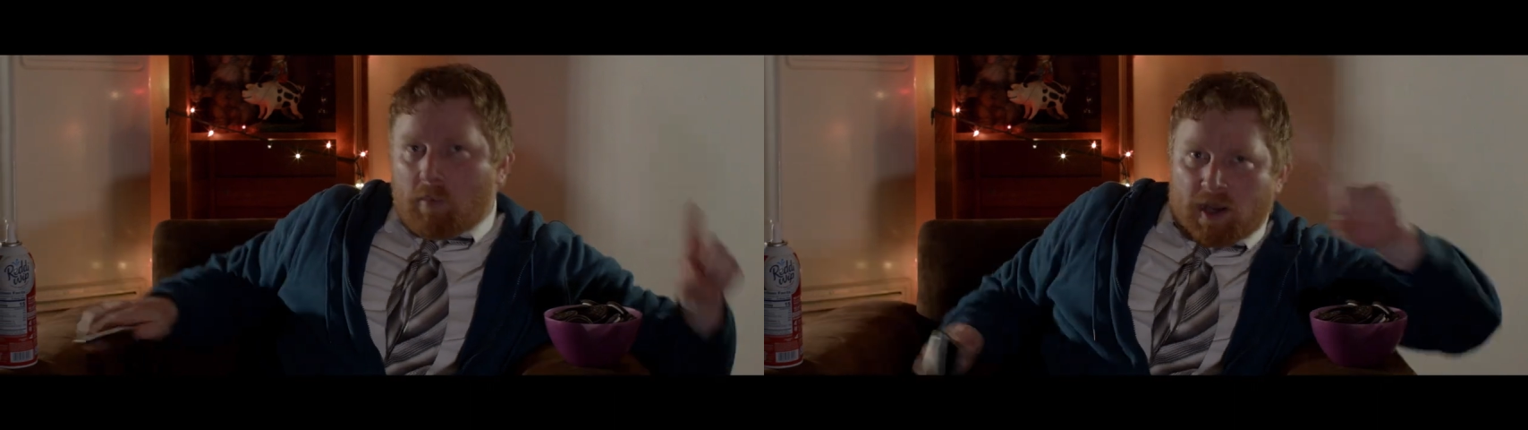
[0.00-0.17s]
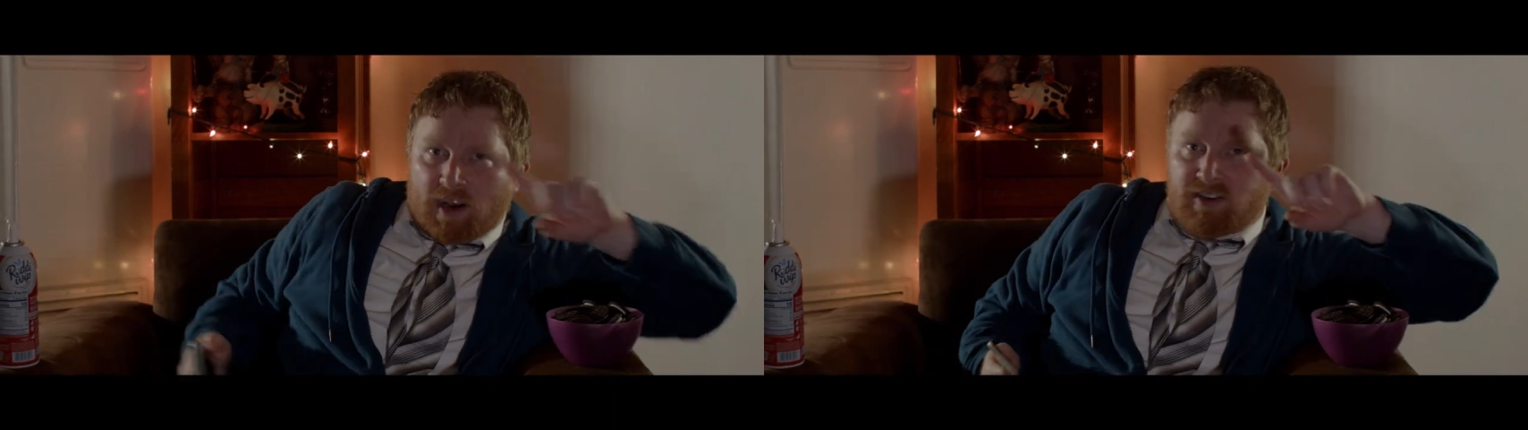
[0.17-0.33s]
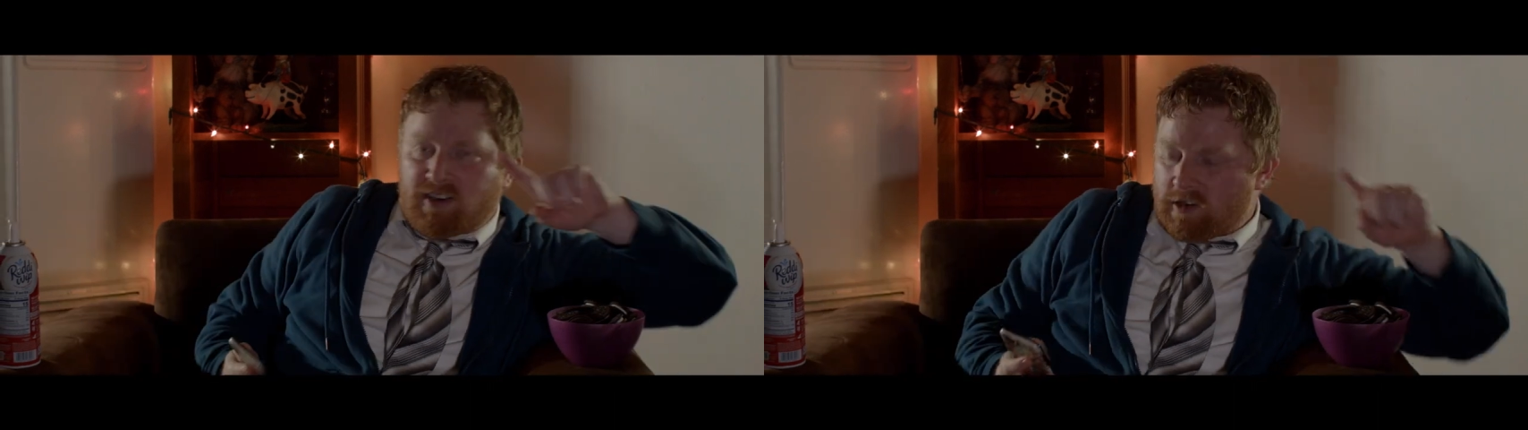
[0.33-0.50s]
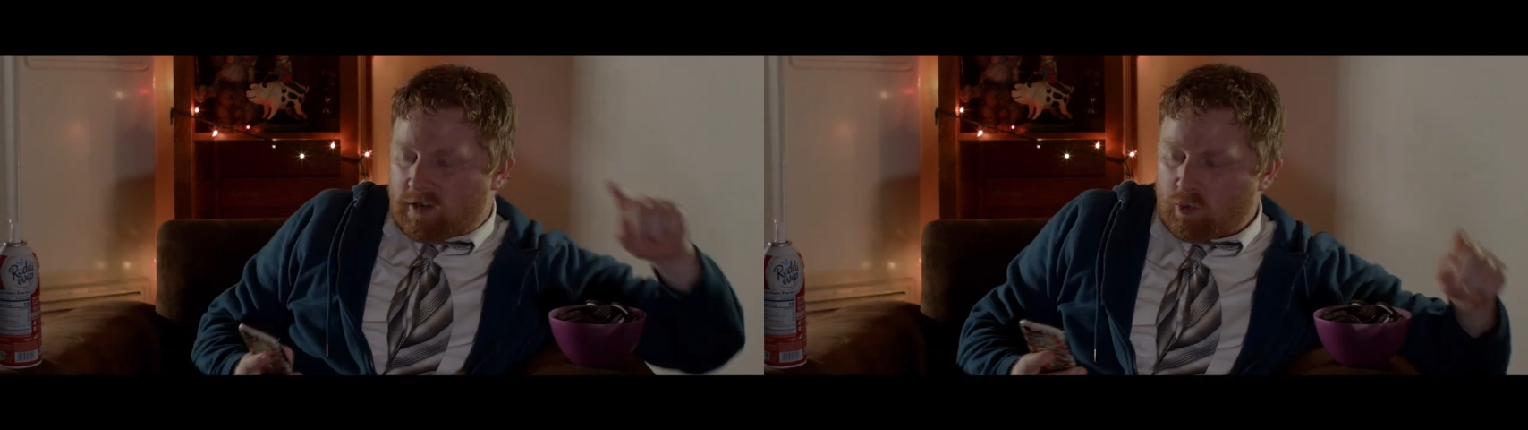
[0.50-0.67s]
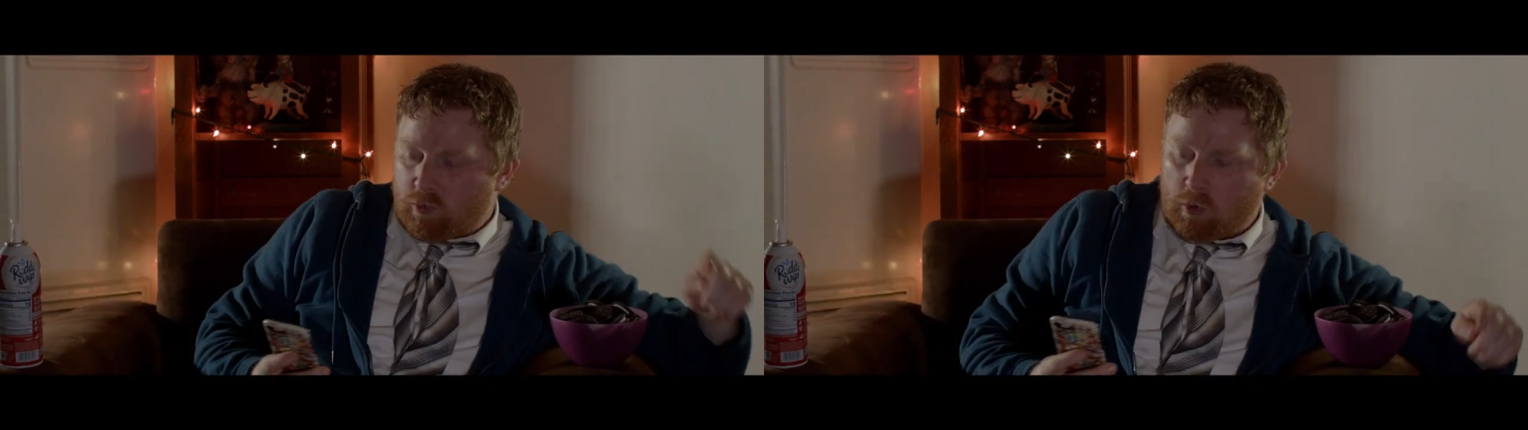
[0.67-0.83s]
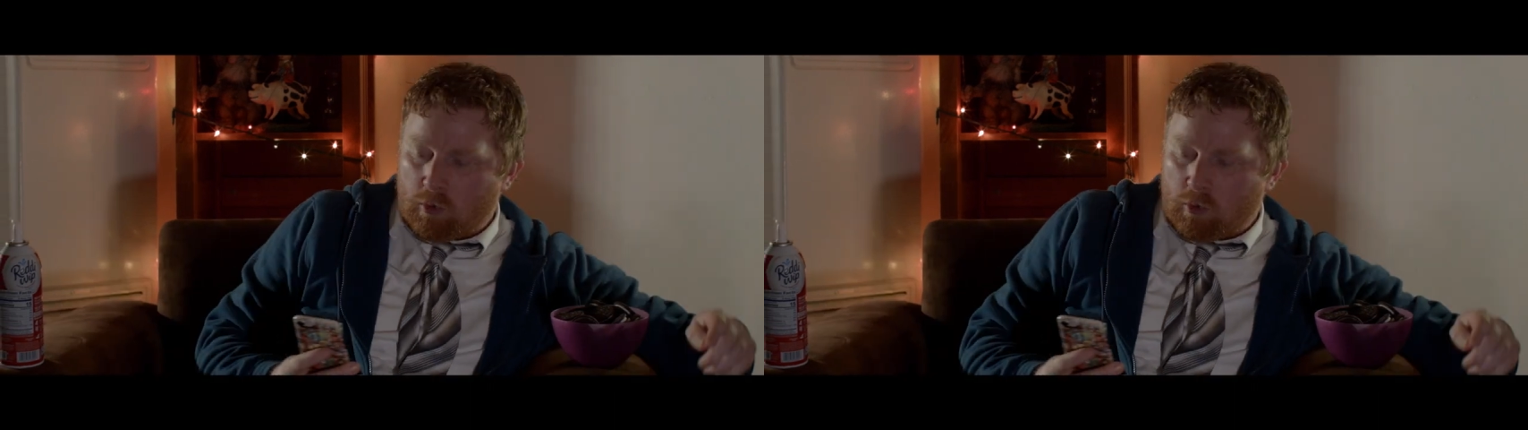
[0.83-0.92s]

gonna take this real